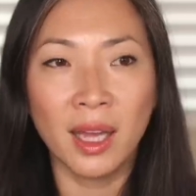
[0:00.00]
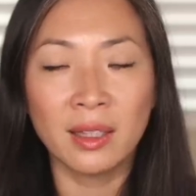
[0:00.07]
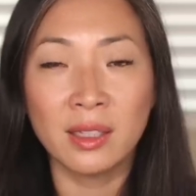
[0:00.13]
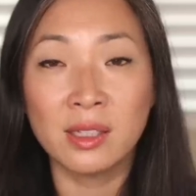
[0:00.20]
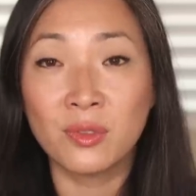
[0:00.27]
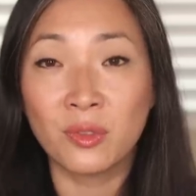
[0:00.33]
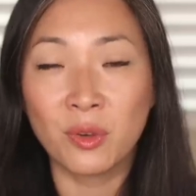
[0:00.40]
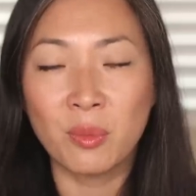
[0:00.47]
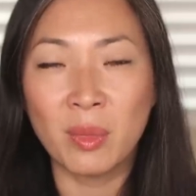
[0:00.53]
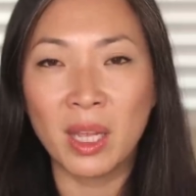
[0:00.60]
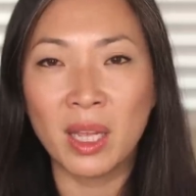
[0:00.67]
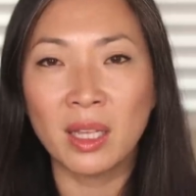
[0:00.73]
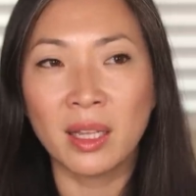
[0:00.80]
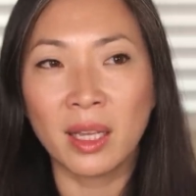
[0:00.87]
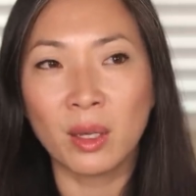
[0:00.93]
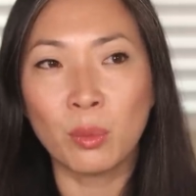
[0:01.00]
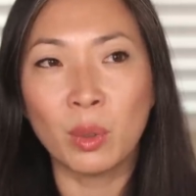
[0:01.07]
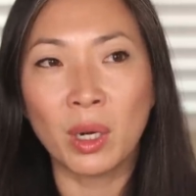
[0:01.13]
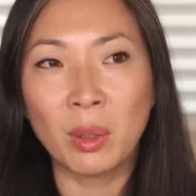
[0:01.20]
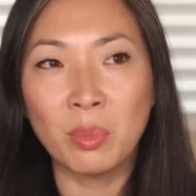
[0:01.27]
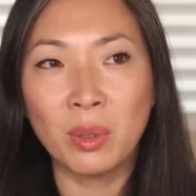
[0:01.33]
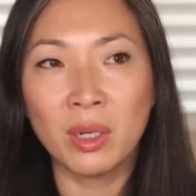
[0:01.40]
At least for me, like
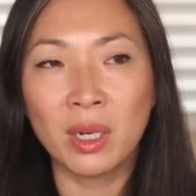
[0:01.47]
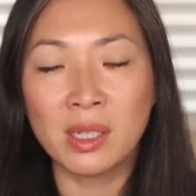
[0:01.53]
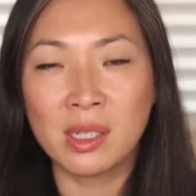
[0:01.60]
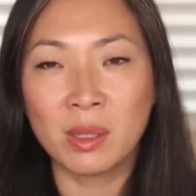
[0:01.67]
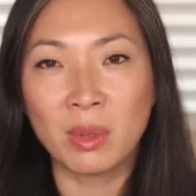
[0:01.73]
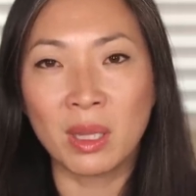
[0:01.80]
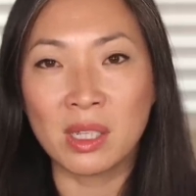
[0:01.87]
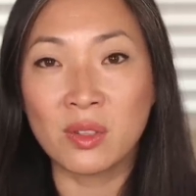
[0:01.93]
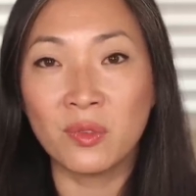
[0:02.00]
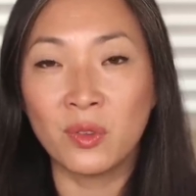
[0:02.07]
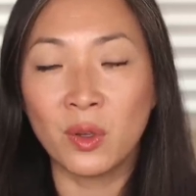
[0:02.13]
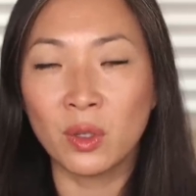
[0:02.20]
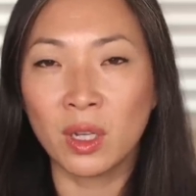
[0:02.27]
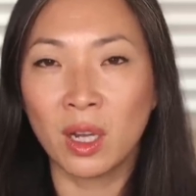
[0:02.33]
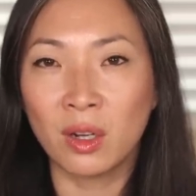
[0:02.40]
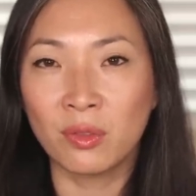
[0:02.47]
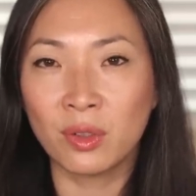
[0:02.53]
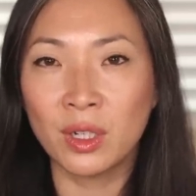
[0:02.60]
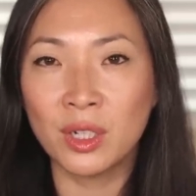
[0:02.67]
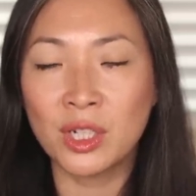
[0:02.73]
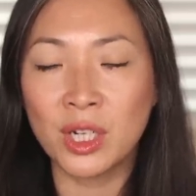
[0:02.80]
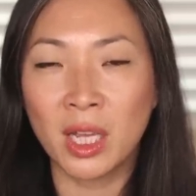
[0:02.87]
when I put on something that's full coverage